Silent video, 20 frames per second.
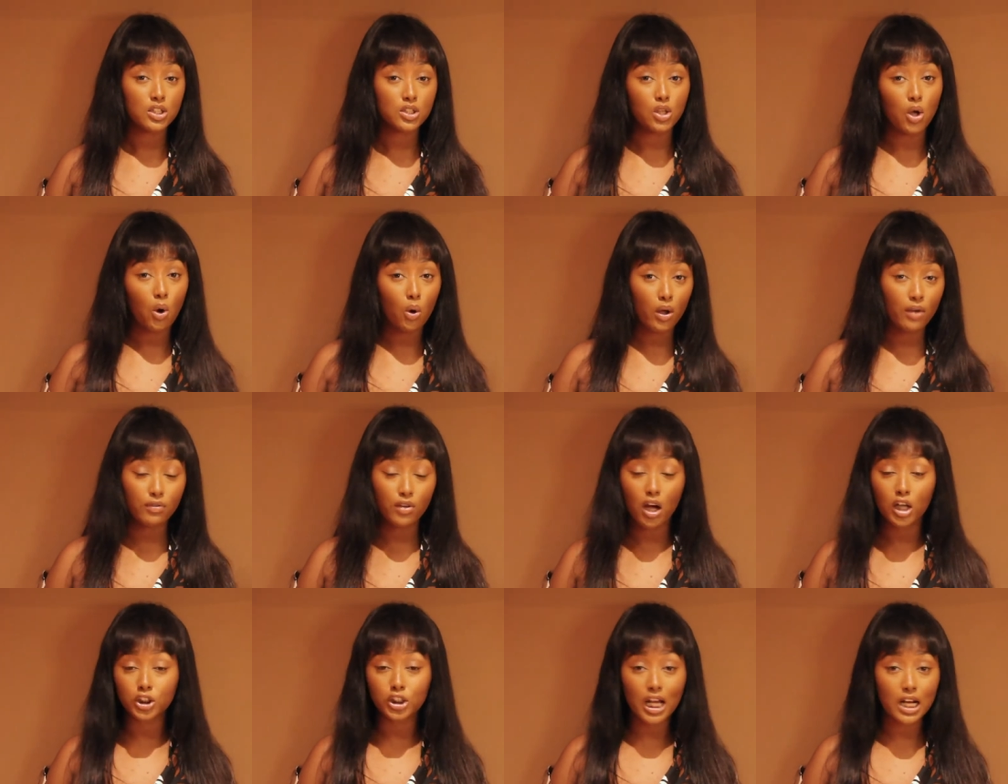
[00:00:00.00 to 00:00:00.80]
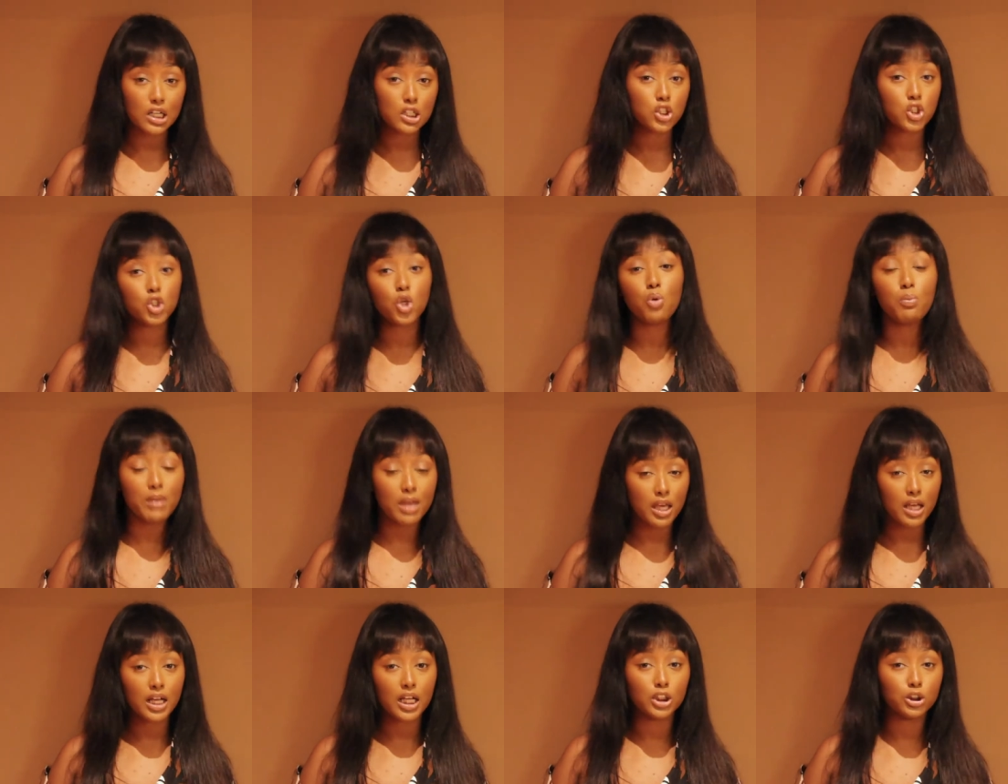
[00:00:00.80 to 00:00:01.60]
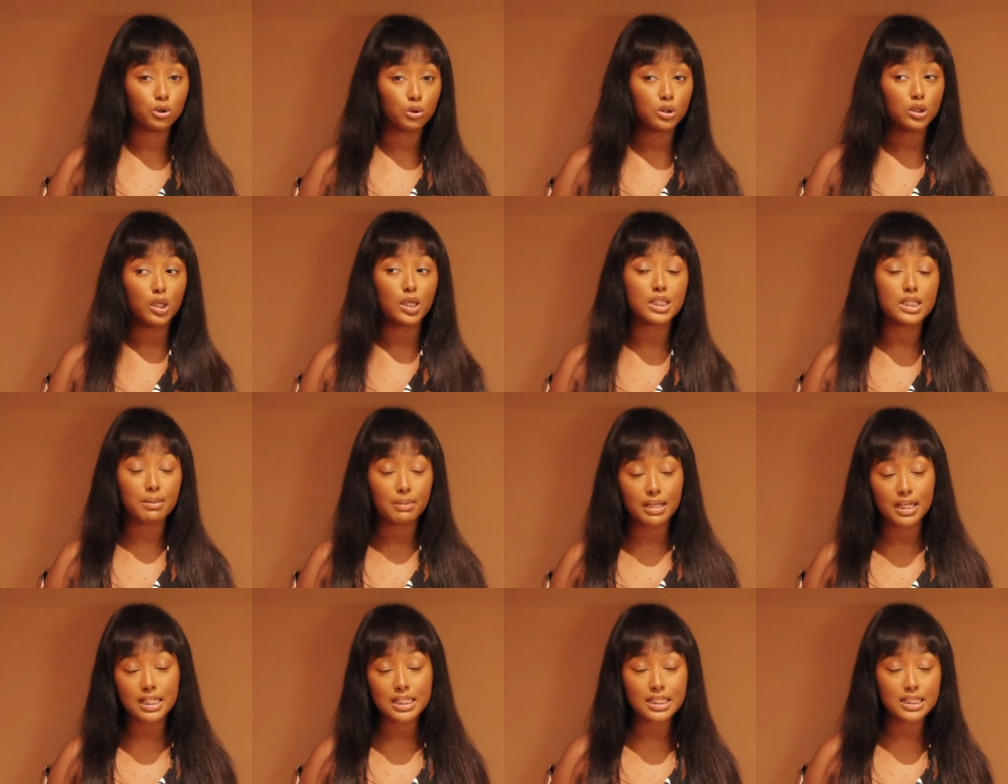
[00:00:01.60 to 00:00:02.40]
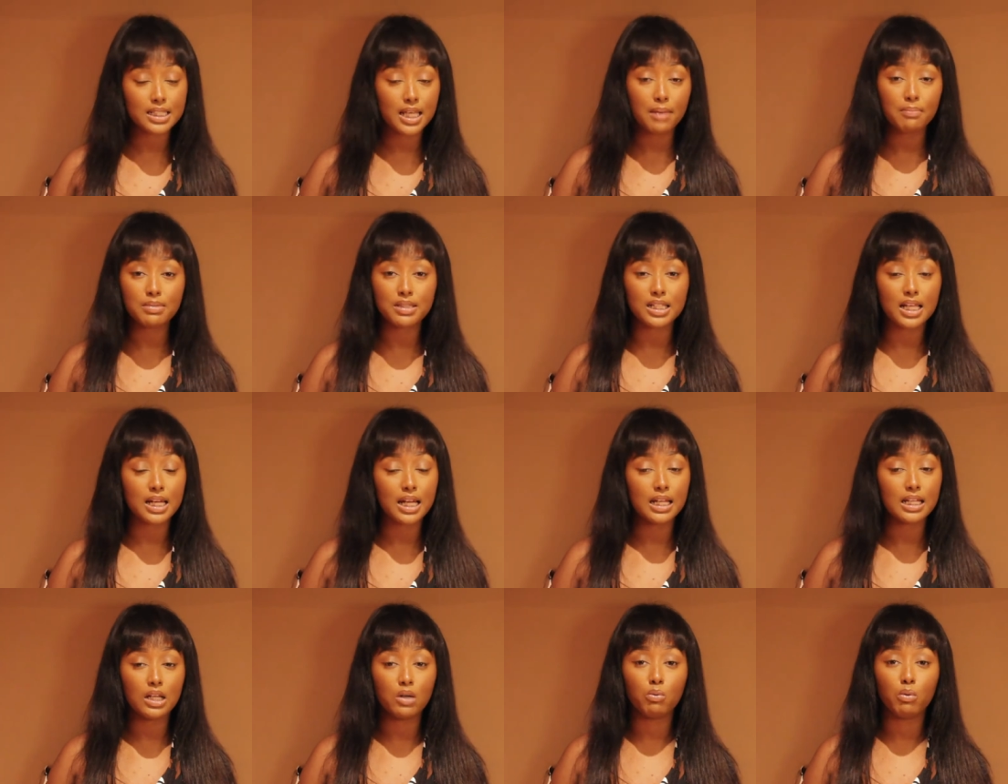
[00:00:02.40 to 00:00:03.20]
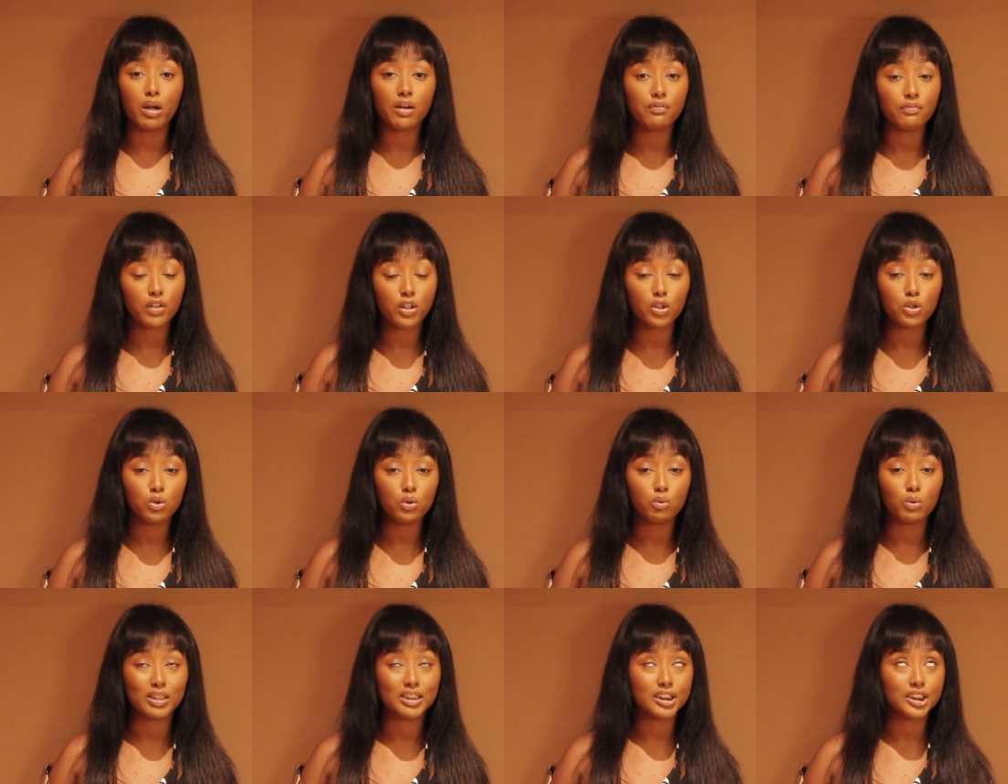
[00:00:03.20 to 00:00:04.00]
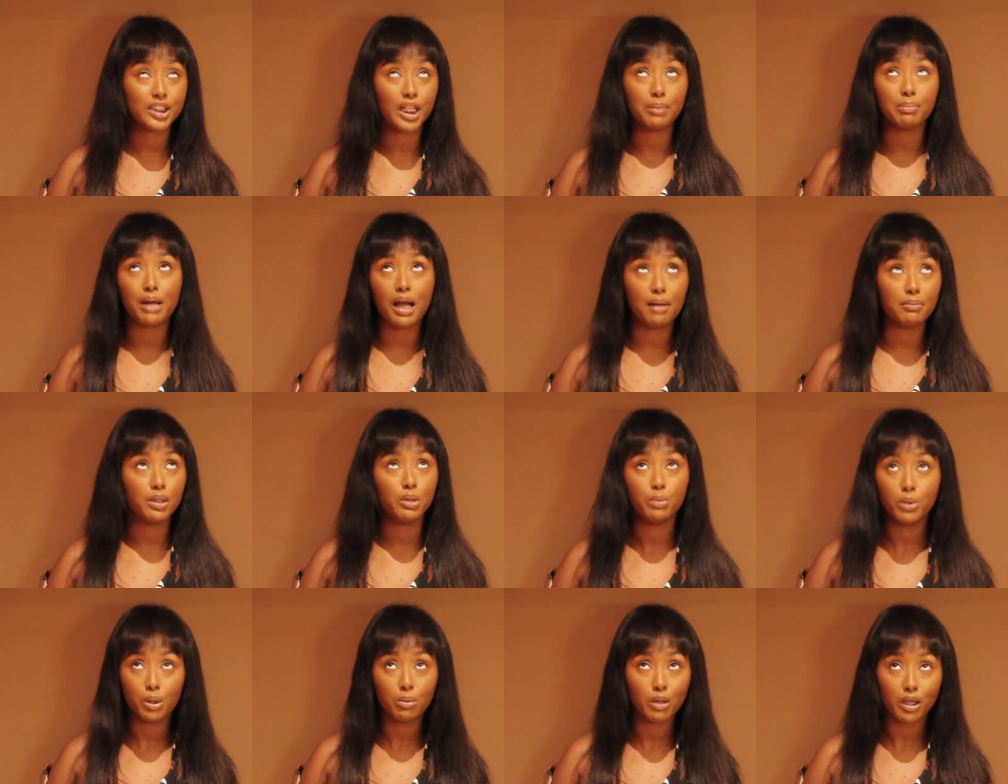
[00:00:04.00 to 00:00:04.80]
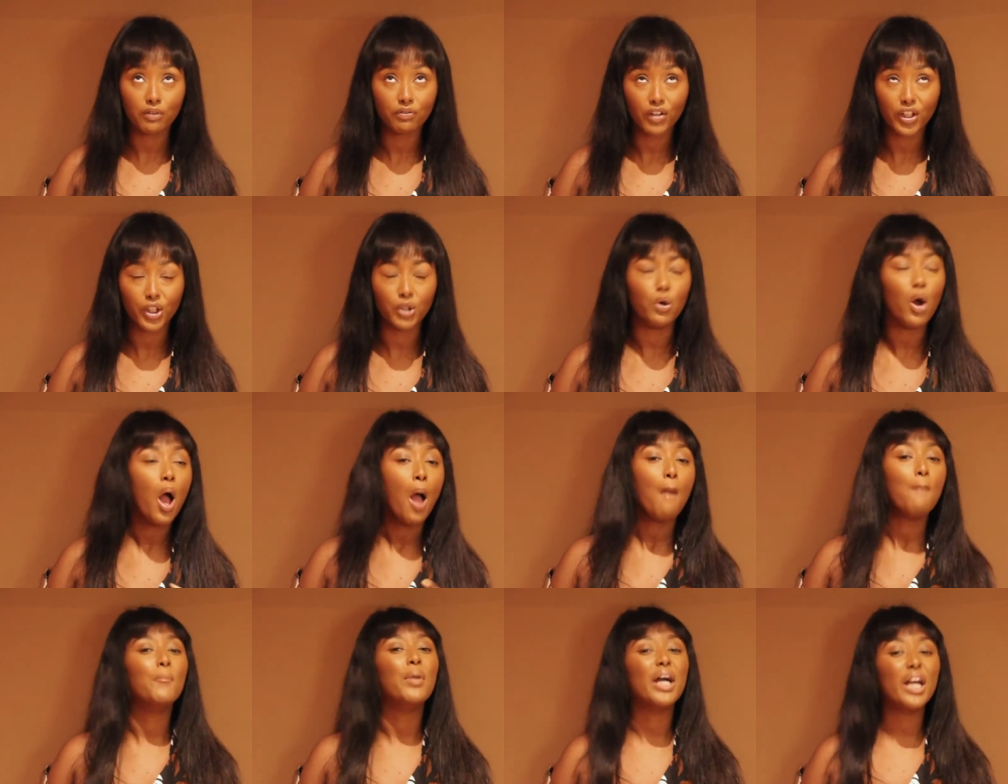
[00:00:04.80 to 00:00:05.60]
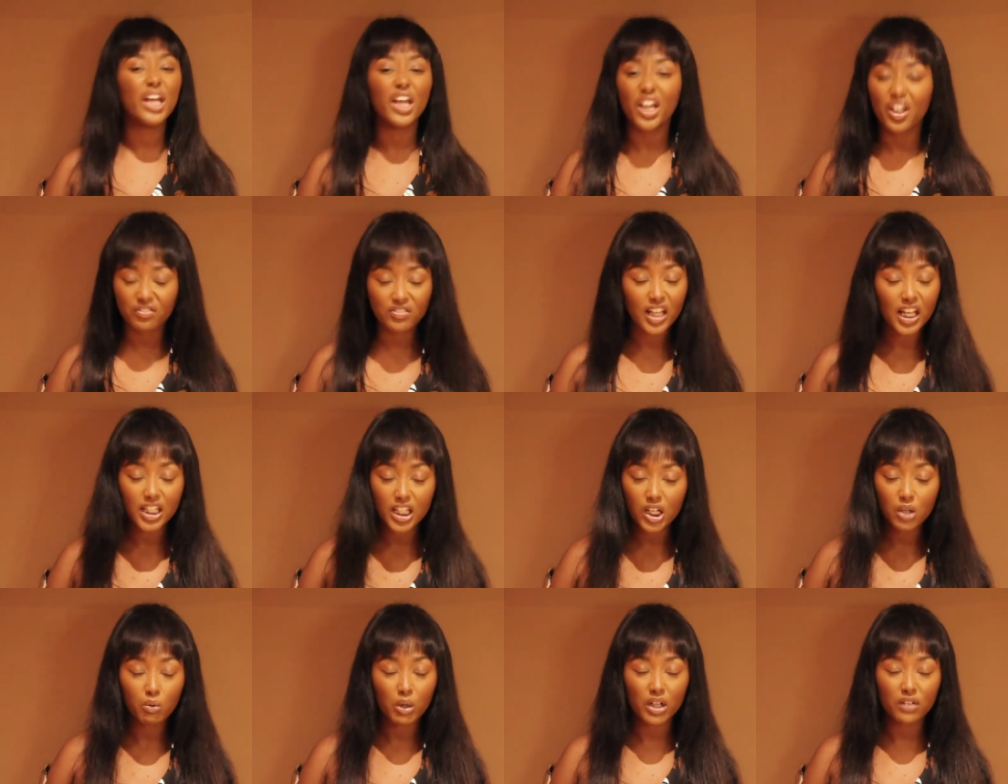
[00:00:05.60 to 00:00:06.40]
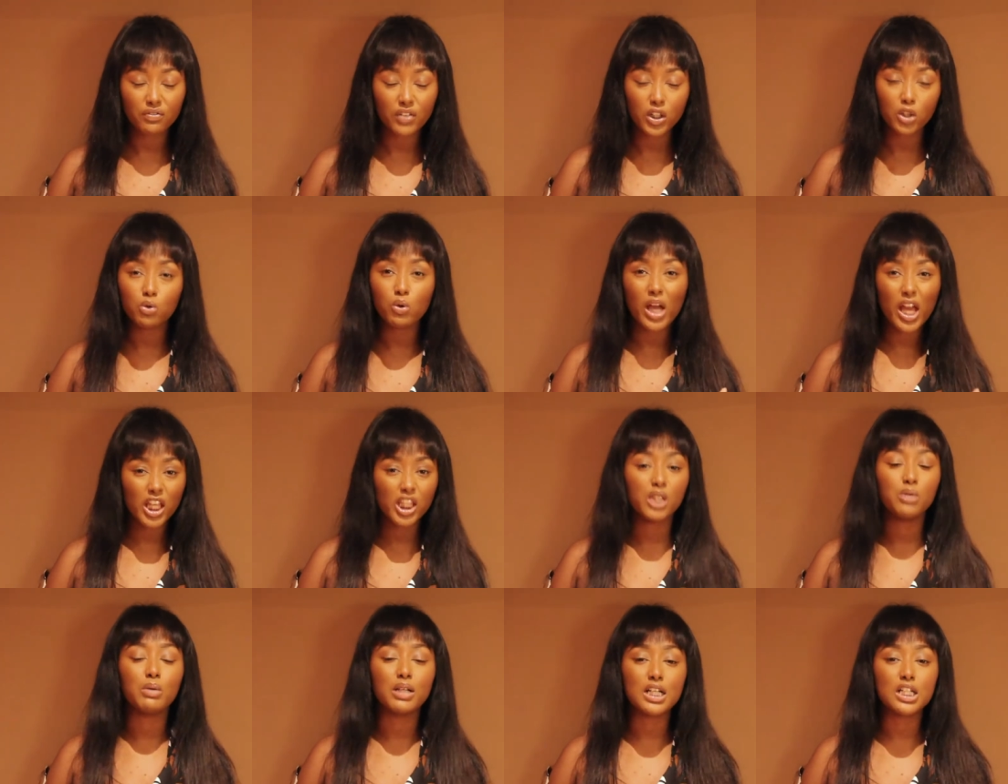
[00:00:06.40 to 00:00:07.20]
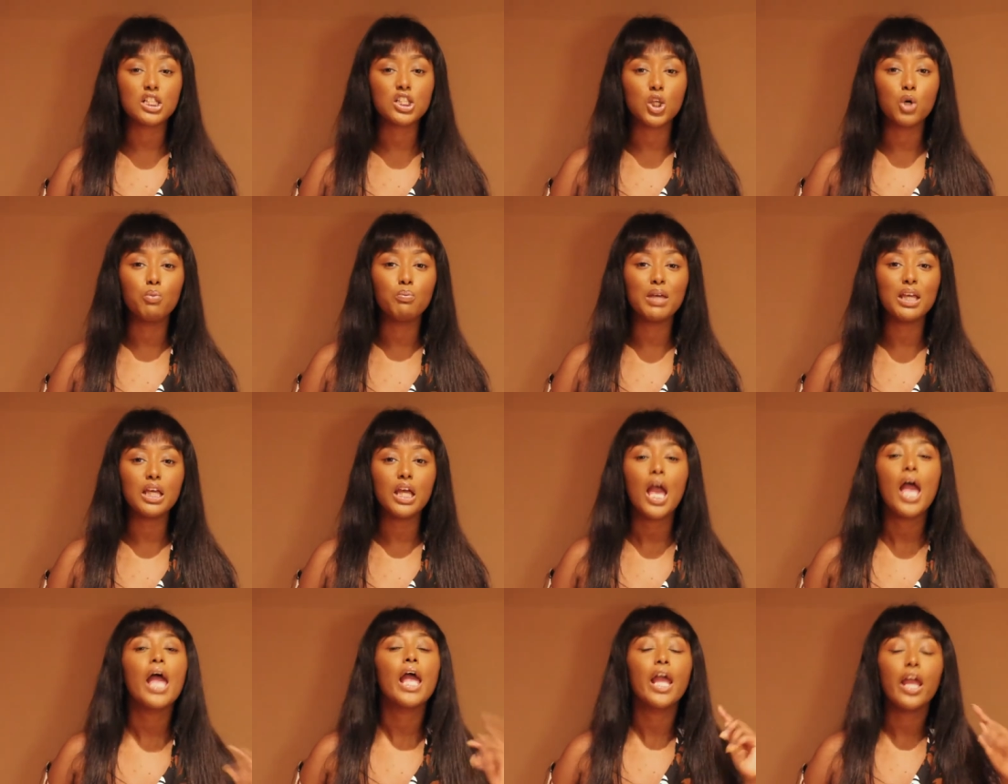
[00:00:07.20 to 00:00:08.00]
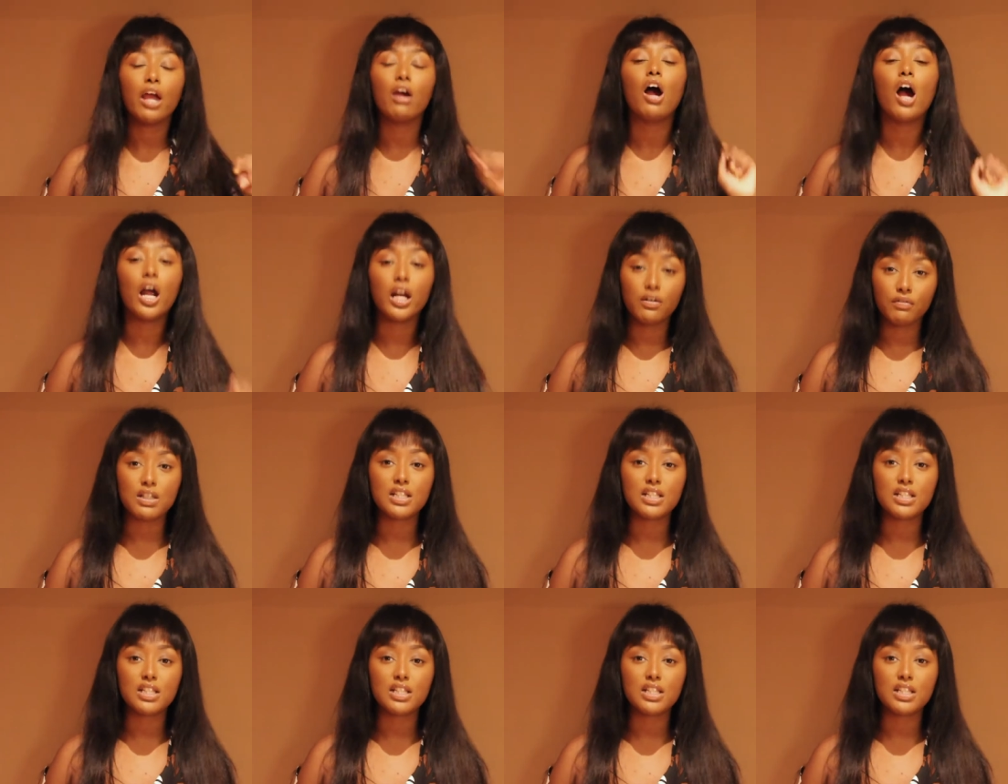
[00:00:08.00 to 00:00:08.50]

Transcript: So if y'all try to sue me because you took some of these tips and it didn't work for you, which they probably will work for you, but if they didn't work for you and you want to sue me, here are the